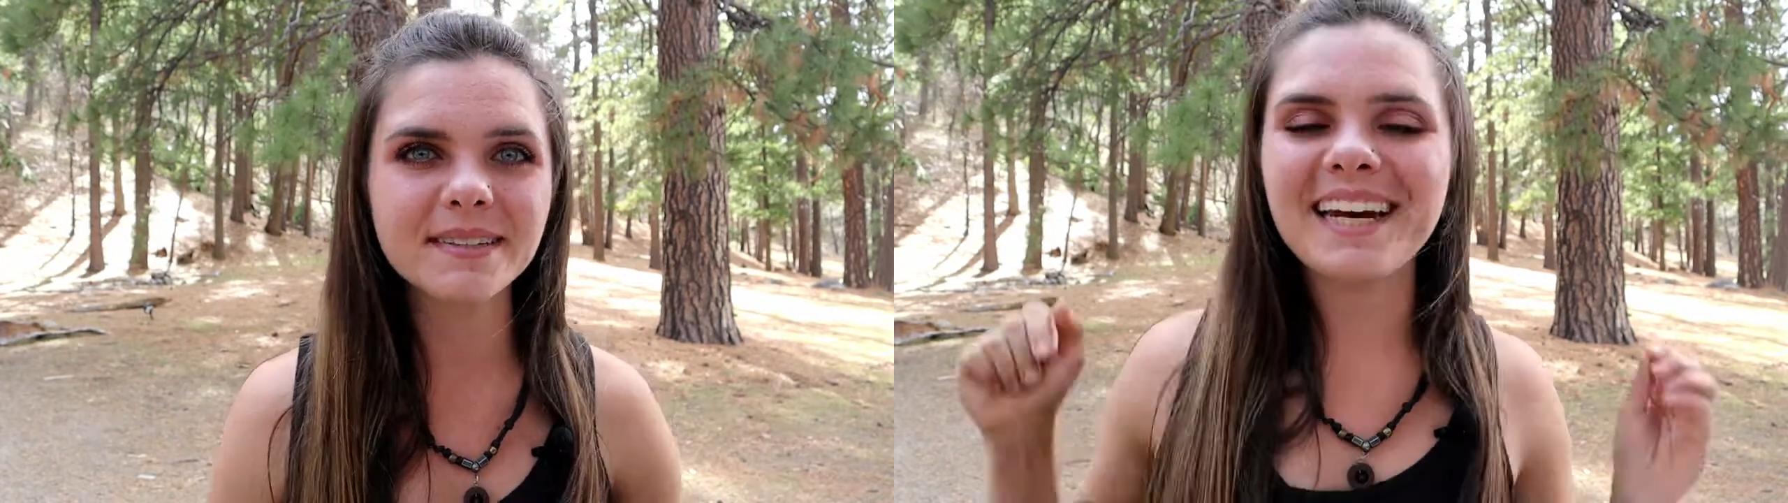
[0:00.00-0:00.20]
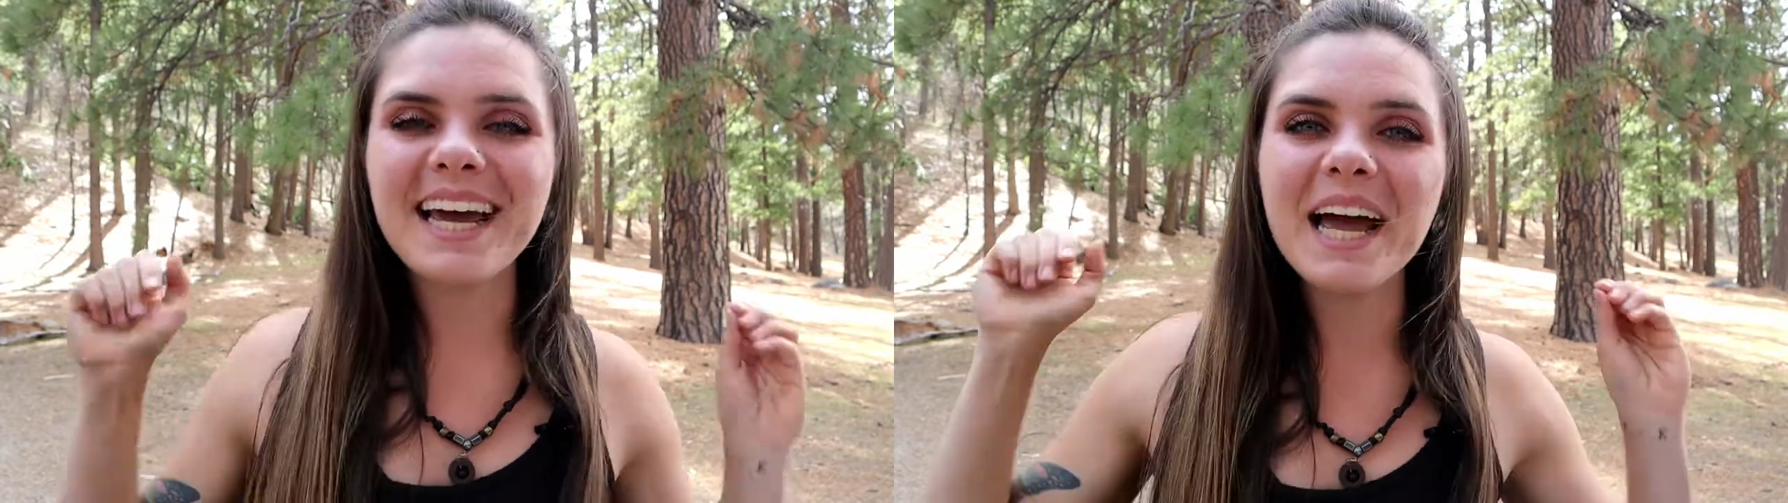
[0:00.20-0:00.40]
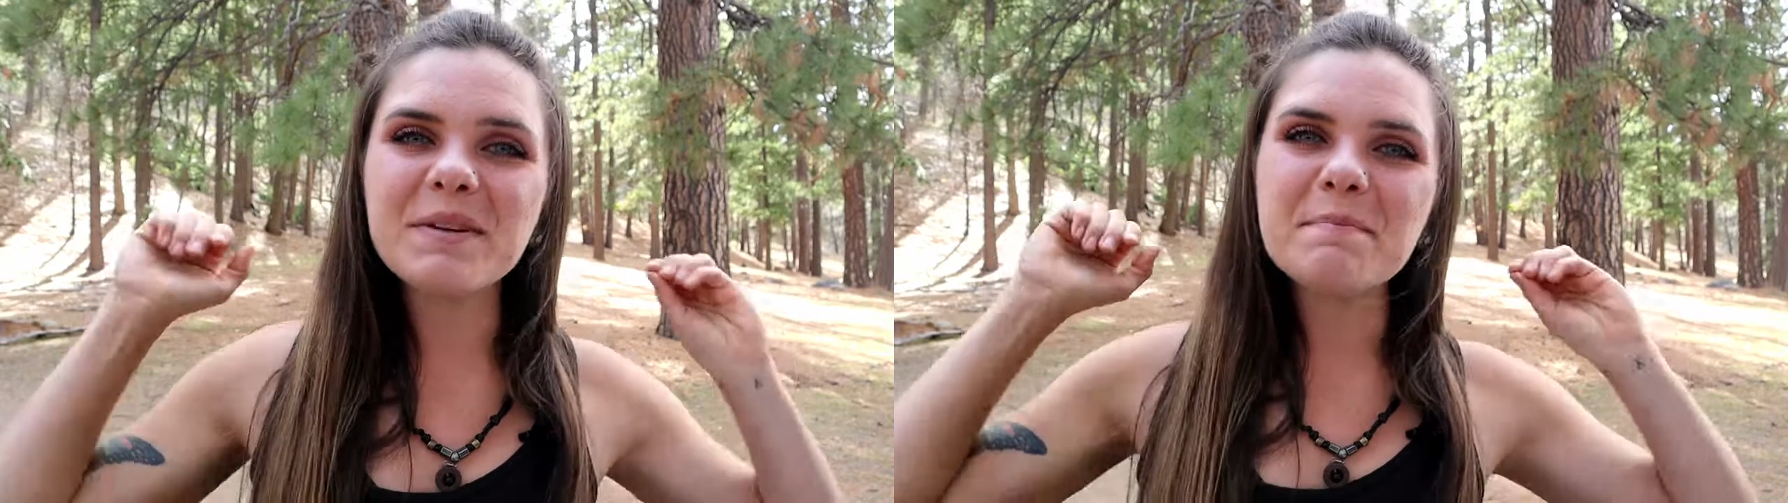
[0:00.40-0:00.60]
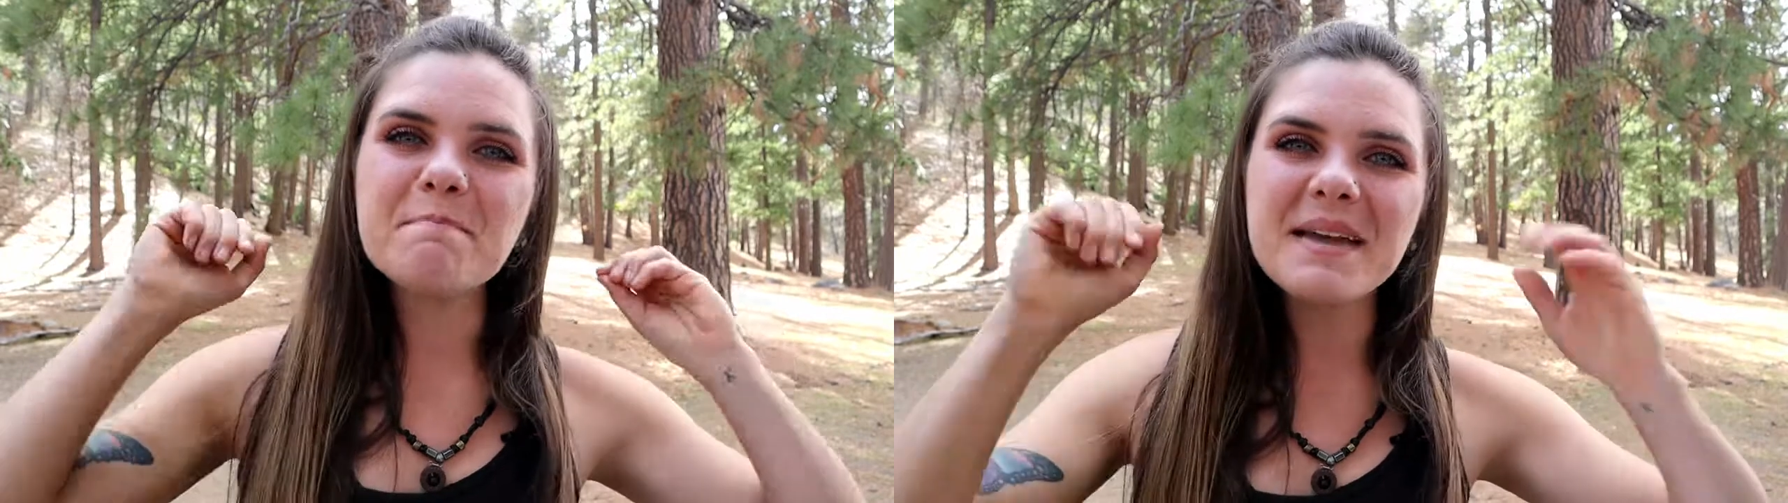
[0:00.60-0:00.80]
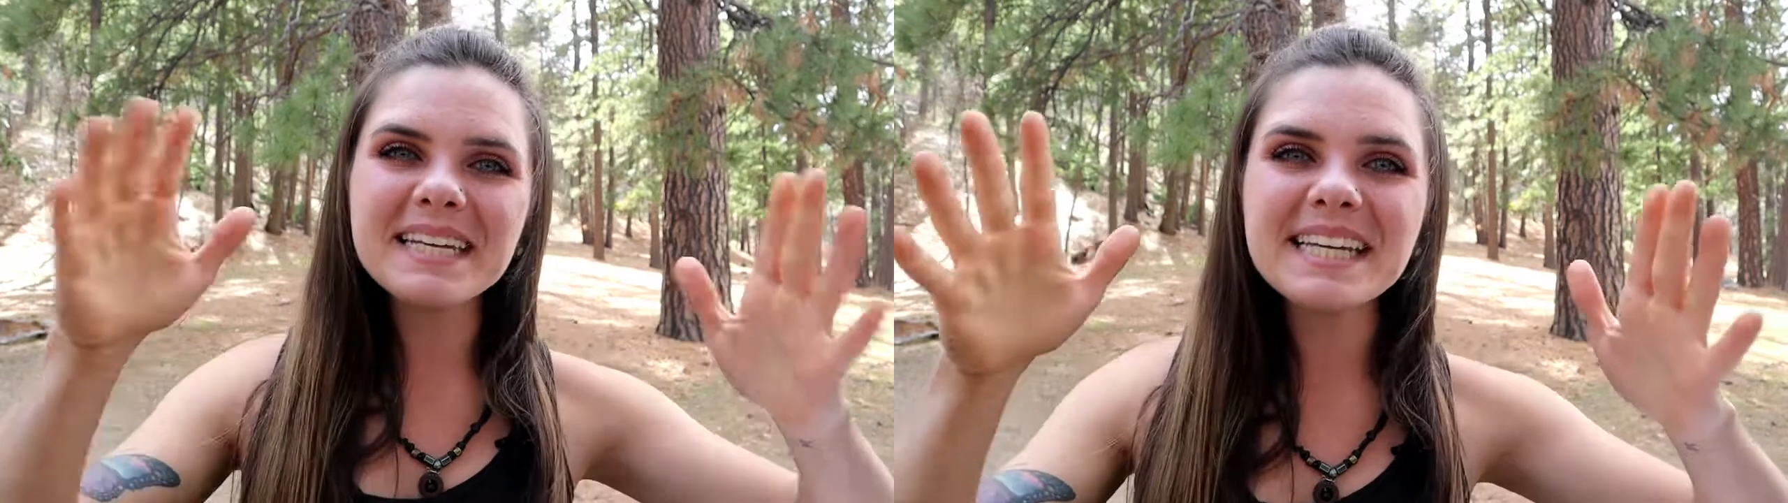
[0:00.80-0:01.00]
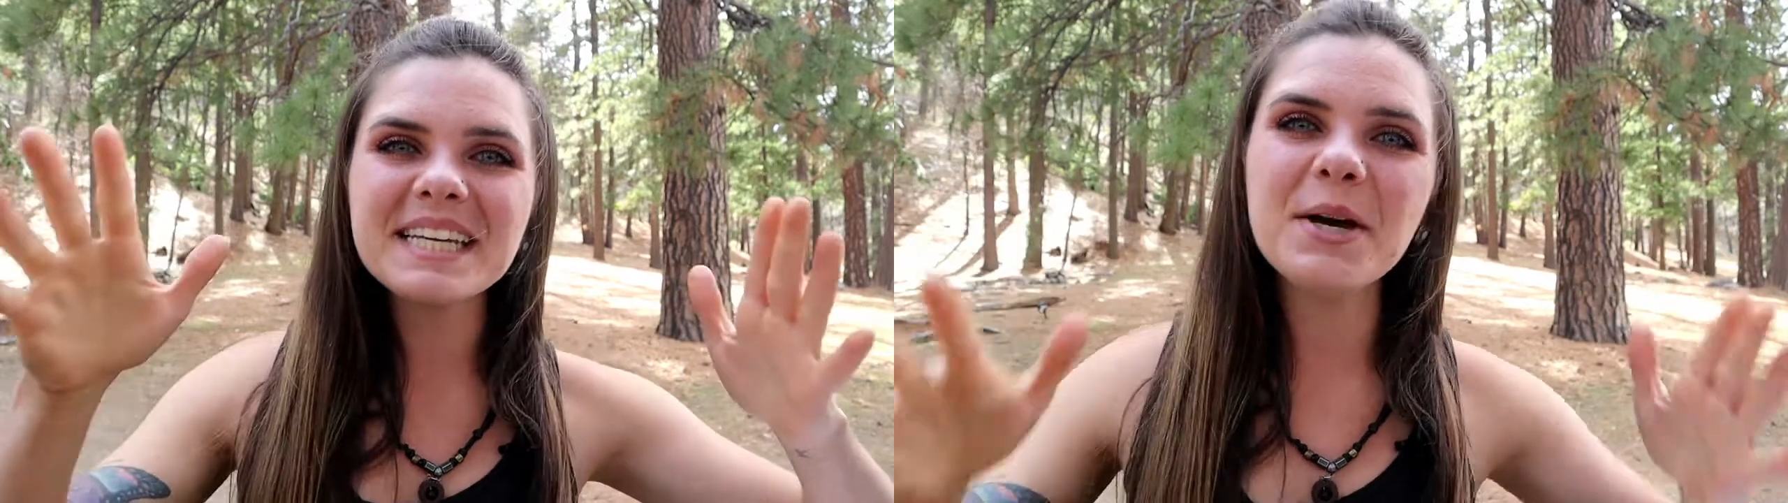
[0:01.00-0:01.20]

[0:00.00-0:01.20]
And I have an amazing